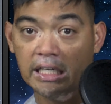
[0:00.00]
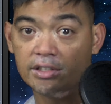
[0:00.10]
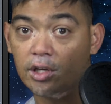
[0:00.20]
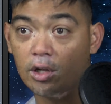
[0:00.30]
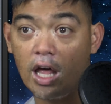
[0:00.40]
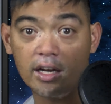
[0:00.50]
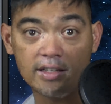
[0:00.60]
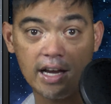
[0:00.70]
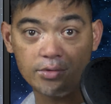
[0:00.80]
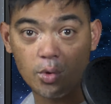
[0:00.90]
So a lot of
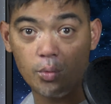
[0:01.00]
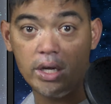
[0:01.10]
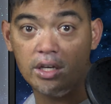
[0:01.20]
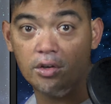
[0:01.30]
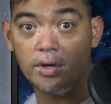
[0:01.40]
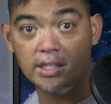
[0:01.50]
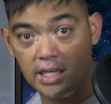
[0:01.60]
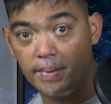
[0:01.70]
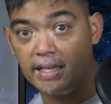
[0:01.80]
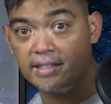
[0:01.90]
times what we do as
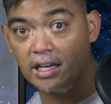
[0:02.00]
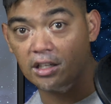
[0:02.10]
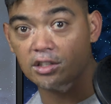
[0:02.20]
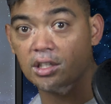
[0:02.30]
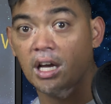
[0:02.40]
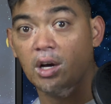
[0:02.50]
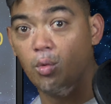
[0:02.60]
eBay sellers,